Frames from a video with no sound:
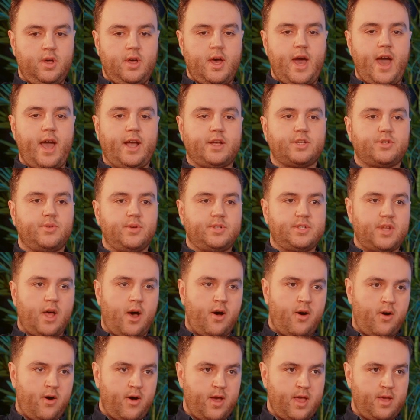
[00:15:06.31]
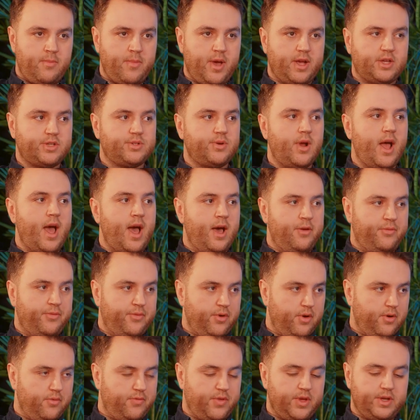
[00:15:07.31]
extra time, extra
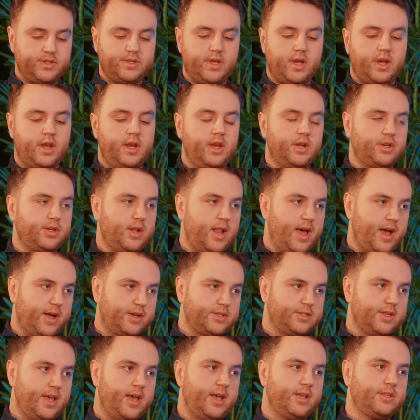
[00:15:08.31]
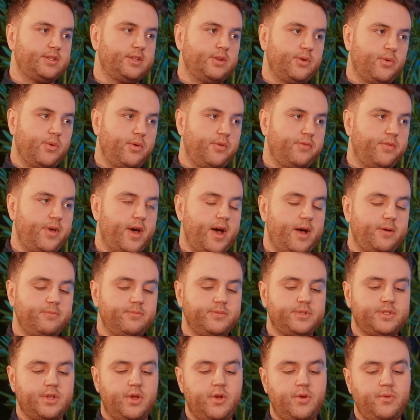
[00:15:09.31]
effort of things like initial access and all of that.
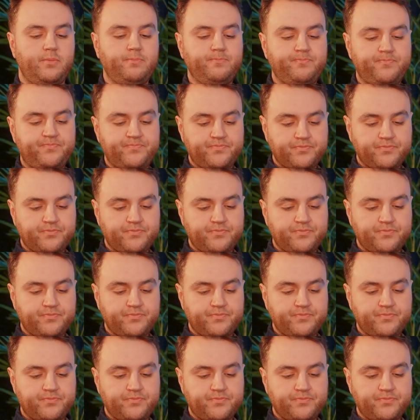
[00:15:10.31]
So